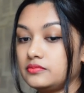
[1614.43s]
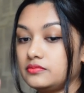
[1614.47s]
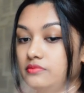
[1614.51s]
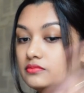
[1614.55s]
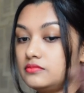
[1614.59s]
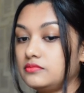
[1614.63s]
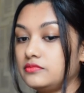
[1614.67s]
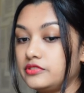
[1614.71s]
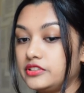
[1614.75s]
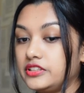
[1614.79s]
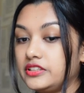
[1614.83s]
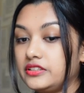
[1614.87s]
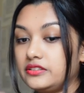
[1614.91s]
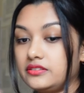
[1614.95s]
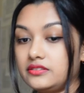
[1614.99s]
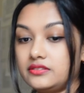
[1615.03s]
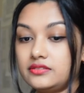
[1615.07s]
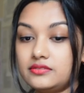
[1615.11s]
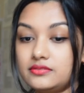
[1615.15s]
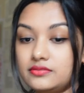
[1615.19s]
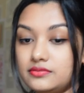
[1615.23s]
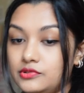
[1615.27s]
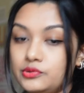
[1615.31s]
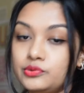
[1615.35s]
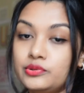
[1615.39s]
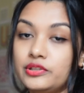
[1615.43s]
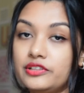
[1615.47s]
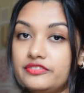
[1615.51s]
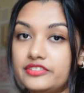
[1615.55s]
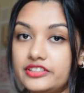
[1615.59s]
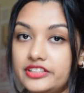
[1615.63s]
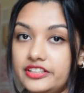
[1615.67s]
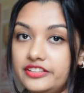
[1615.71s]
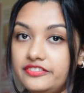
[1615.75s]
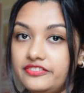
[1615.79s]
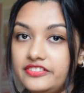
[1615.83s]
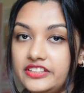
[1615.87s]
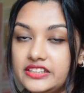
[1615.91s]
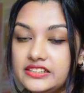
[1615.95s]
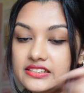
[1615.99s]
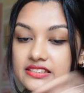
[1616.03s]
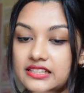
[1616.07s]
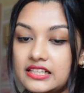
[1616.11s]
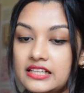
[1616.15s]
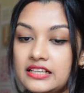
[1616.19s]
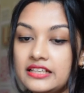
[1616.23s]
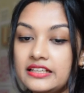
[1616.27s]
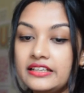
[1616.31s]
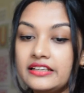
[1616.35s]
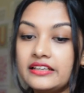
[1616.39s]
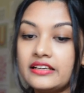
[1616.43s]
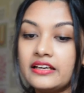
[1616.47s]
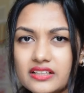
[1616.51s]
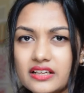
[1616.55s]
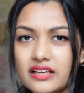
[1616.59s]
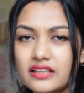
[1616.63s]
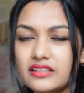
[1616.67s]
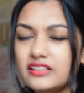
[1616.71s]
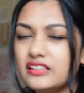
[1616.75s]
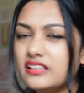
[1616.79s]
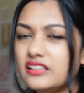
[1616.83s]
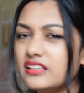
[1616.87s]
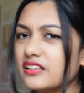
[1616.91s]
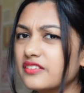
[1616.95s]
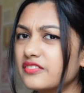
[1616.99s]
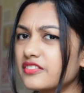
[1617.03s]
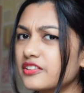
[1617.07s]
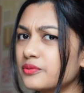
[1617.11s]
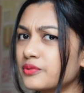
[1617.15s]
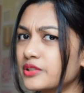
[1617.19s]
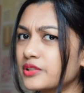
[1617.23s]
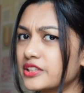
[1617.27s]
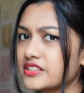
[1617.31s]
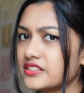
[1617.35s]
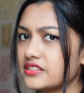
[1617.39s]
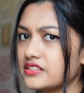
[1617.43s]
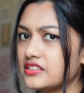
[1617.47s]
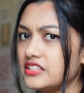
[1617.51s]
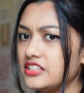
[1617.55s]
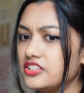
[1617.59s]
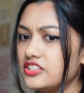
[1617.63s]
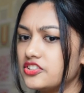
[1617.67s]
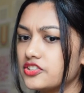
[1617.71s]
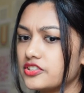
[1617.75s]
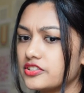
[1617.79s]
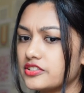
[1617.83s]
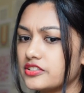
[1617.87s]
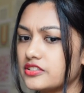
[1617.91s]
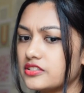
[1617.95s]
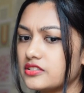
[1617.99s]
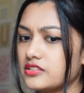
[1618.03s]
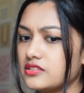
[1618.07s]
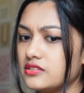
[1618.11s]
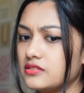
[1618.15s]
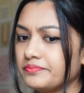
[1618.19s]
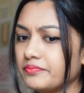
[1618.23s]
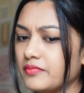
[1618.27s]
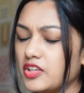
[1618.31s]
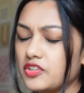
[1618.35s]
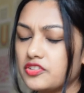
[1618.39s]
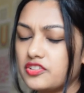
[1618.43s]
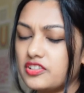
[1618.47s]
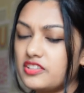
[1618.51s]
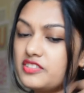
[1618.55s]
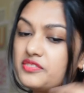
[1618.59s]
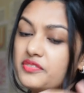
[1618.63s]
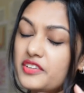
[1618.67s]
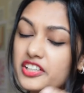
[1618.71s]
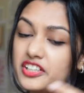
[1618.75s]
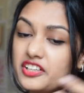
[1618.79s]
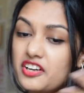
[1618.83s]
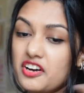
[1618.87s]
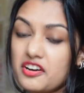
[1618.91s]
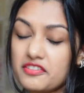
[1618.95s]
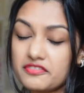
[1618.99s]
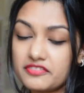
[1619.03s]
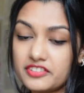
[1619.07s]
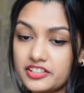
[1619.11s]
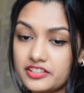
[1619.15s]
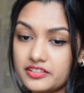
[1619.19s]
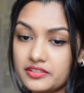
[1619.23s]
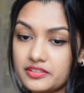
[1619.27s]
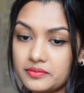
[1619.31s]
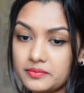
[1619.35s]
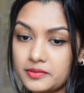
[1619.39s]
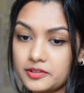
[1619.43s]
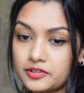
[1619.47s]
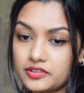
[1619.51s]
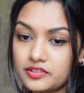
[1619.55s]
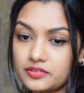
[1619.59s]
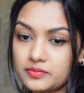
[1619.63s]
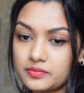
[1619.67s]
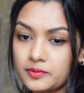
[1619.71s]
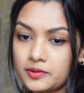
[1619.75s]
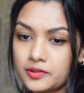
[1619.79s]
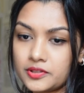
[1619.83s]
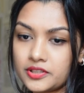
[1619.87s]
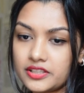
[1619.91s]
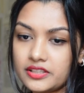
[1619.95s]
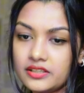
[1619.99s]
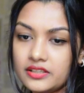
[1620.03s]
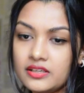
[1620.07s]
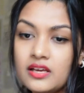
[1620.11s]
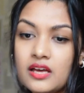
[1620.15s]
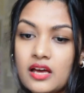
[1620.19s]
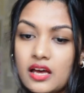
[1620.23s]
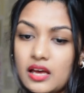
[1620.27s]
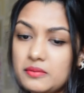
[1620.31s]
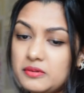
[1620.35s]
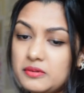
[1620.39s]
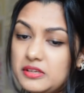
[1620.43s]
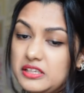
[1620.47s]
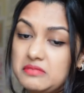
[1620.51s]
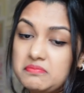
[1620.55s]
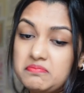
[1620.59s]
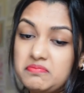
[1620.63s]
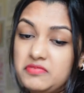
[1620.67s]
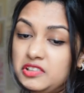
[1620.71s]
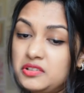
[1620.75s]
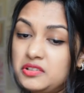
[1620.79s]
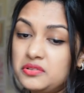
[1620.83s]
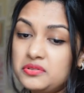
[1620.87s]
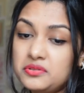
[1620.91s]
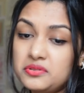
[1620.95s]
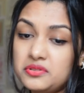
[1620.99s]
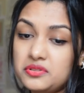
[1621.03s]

with whoever he feels like, and he never wears a t-shirt because he's very confident about his body. I mean, you do